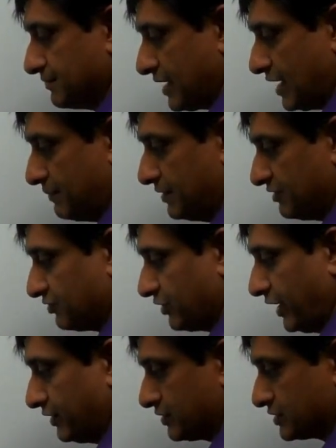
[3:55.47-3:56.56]

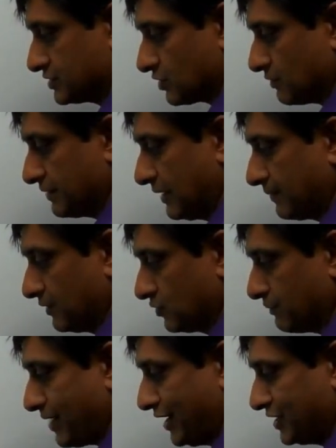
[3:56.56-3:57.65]
administrators or people to
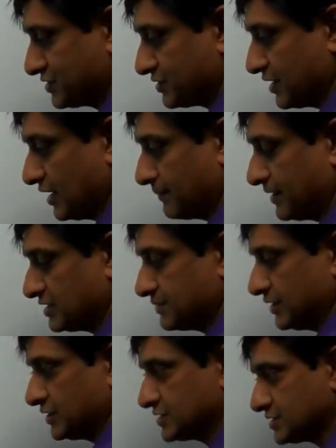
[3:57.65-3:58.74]
manage the database,
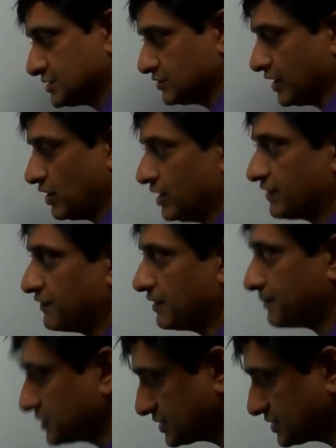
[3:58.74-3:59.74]
because you cannot develop a